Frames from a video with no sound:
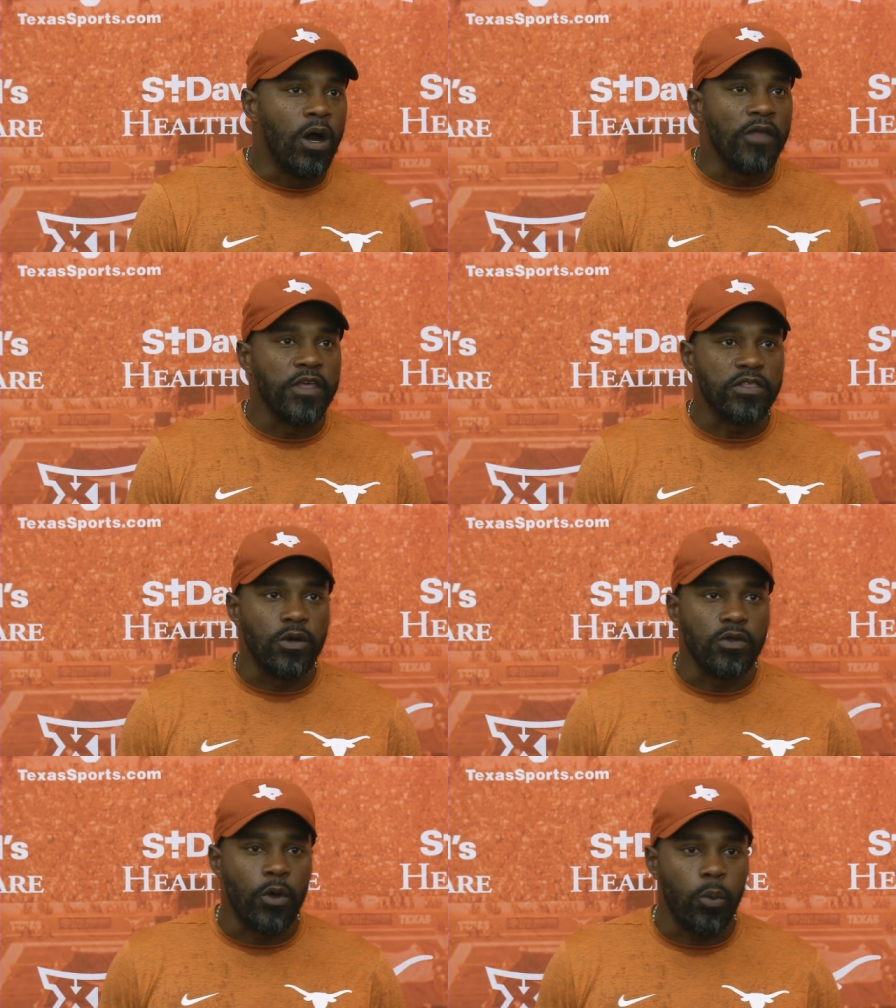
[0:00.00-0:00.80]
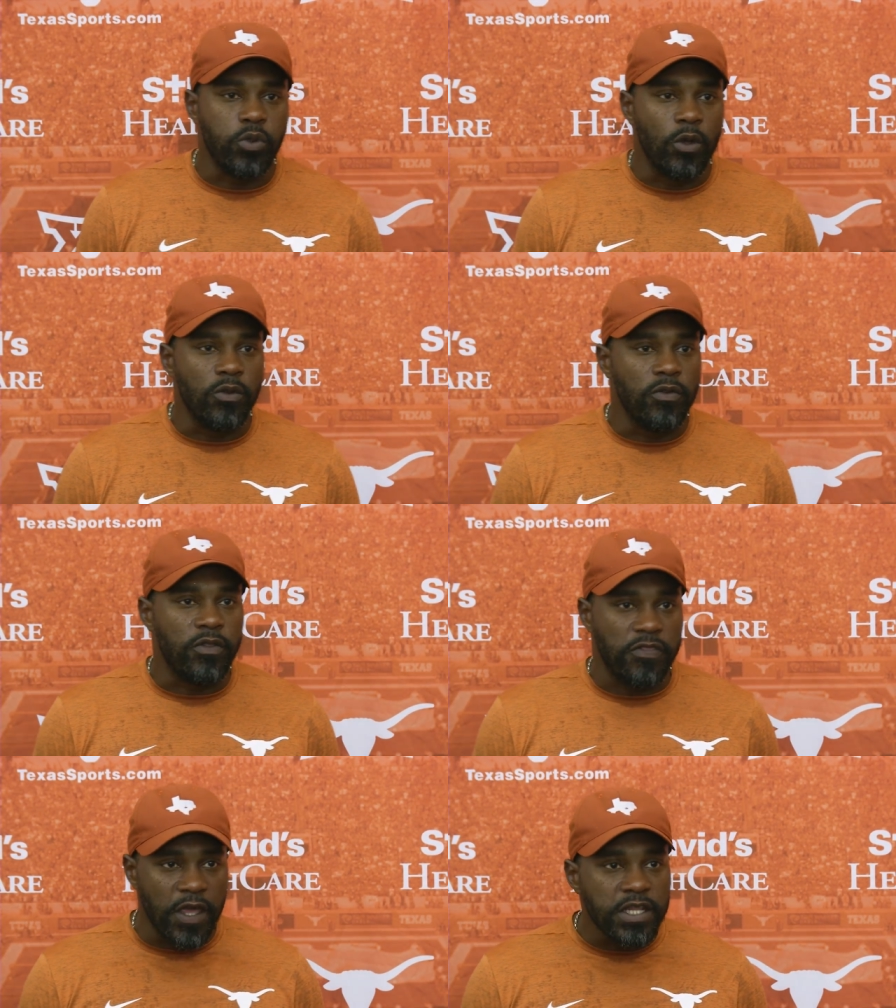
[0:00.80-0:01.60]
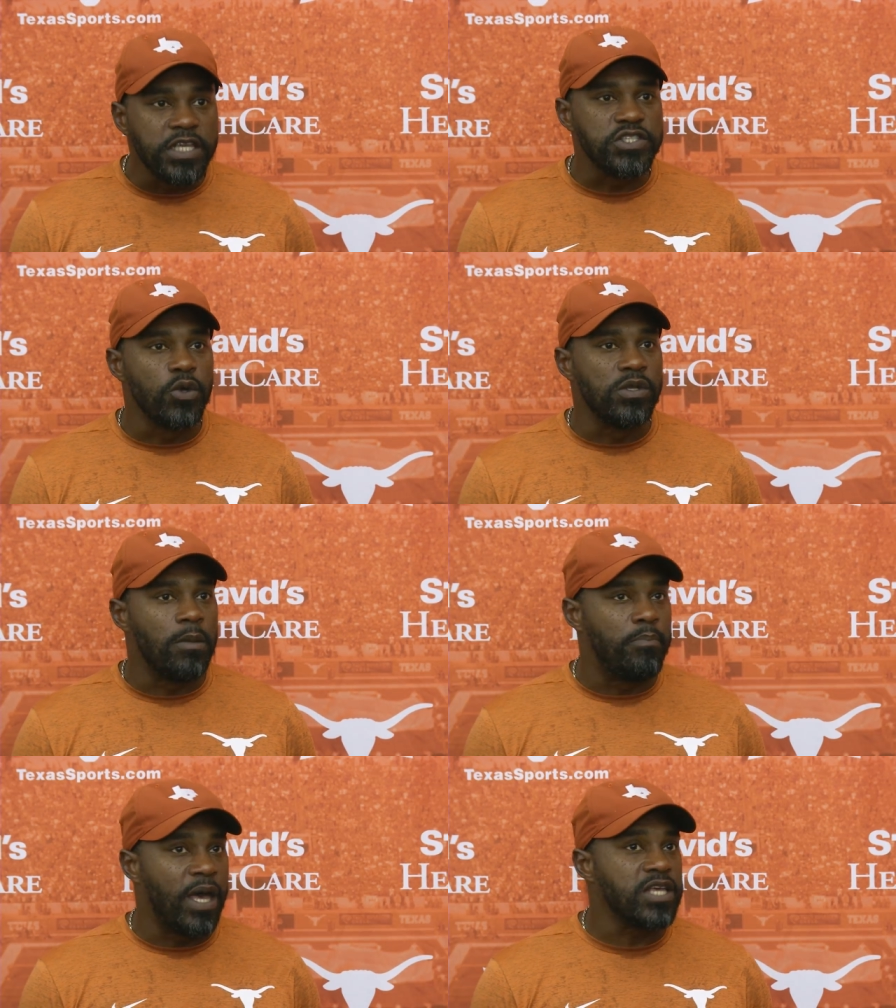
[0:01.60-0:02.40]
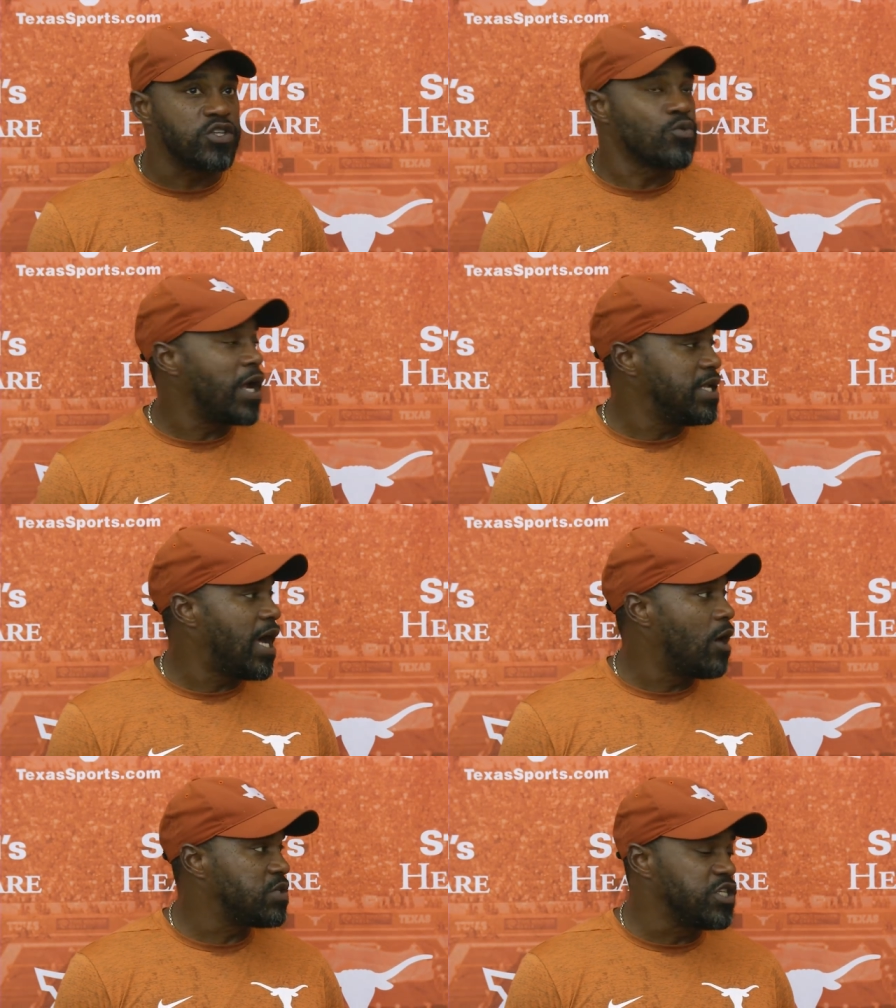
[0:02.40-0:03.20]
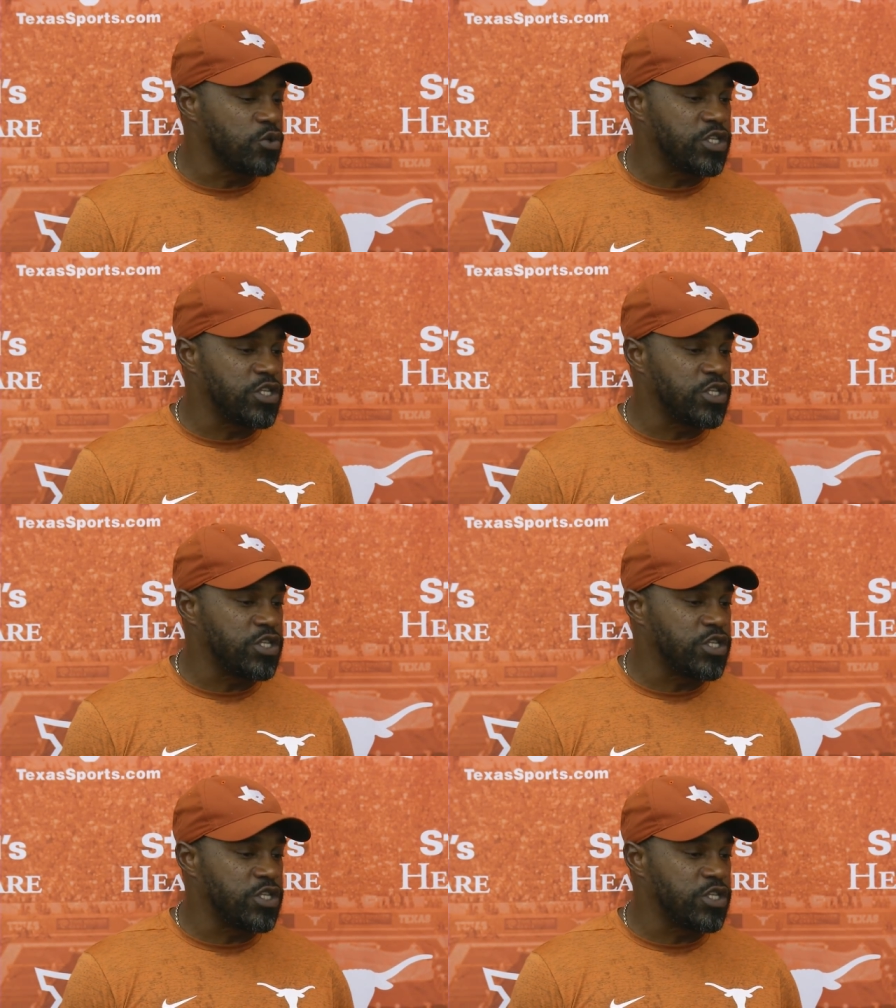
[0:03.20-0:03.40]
Well, I think the thing that he's doing the best right now is he's